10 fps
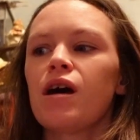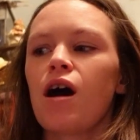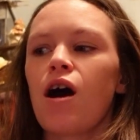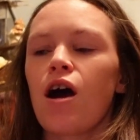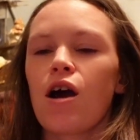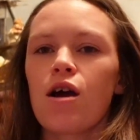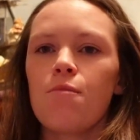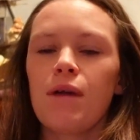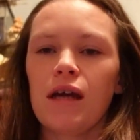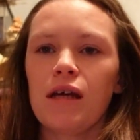our
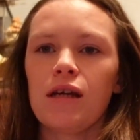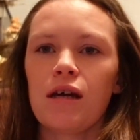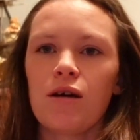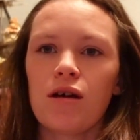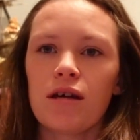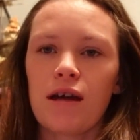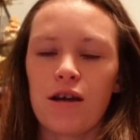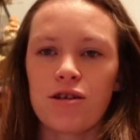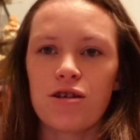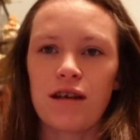main
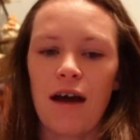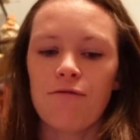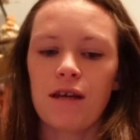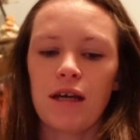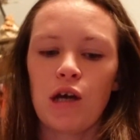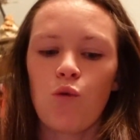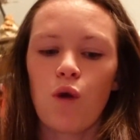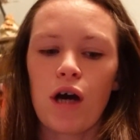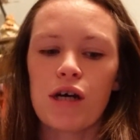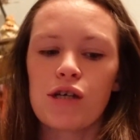character Daphne
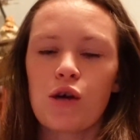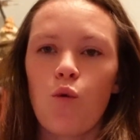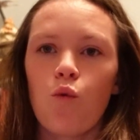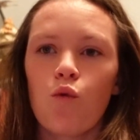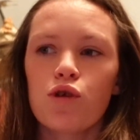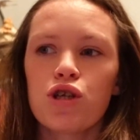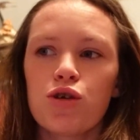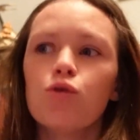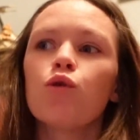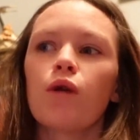was
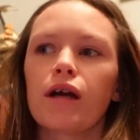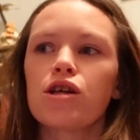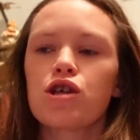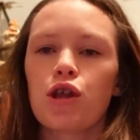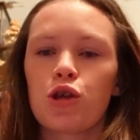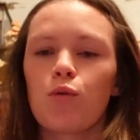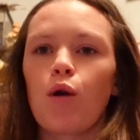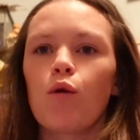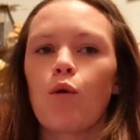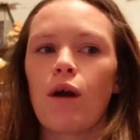too quick to
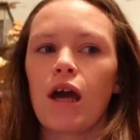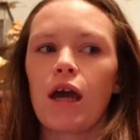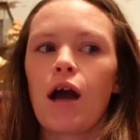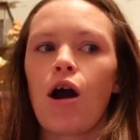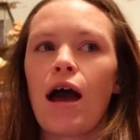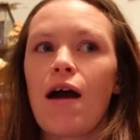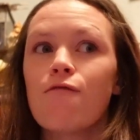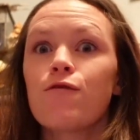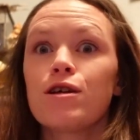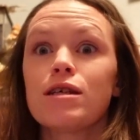throw away
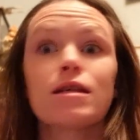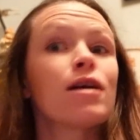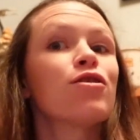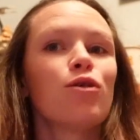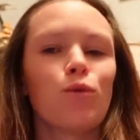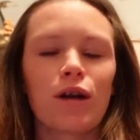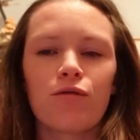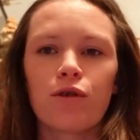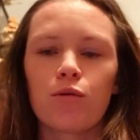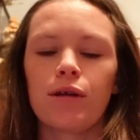every single one
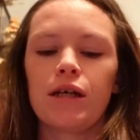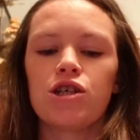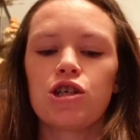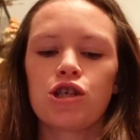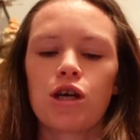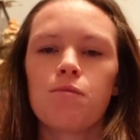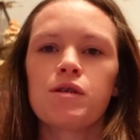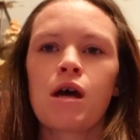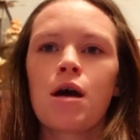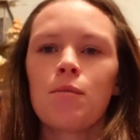of her
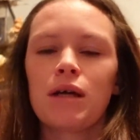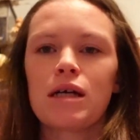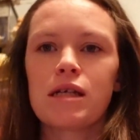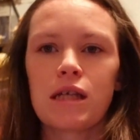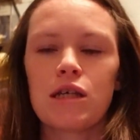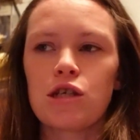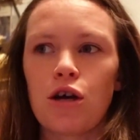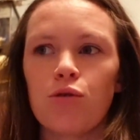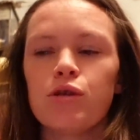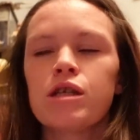relationships because of these
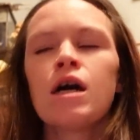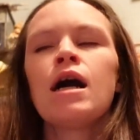notes.